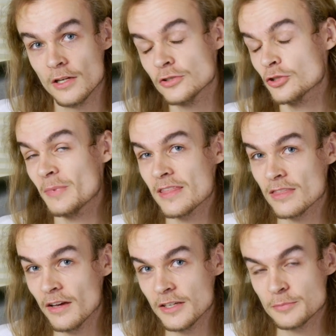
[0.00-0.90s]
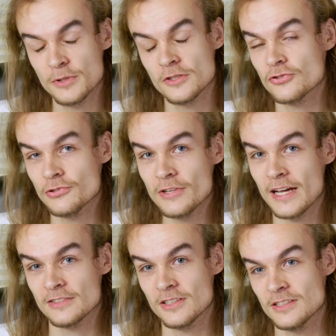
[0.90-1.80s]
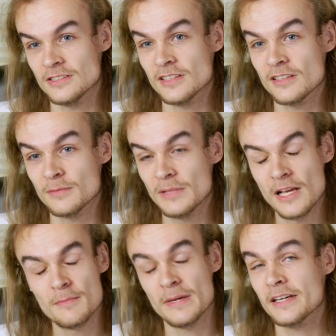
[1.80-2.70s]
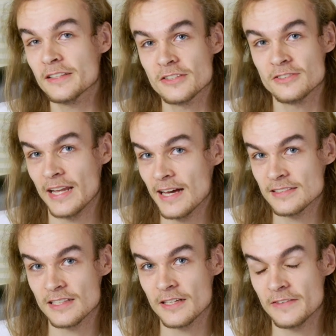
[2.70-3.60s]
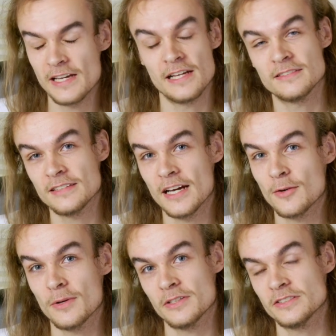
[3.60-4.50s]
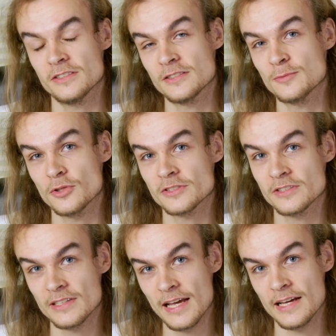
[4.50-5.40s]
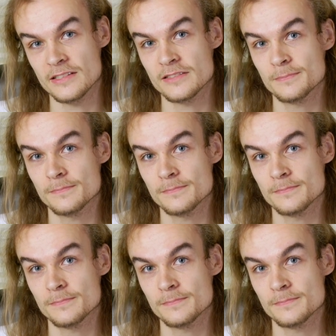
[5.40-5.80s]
So my thought is put TrueNAS on the system, make a little NAS out of it, and see how well the system works as a NAS.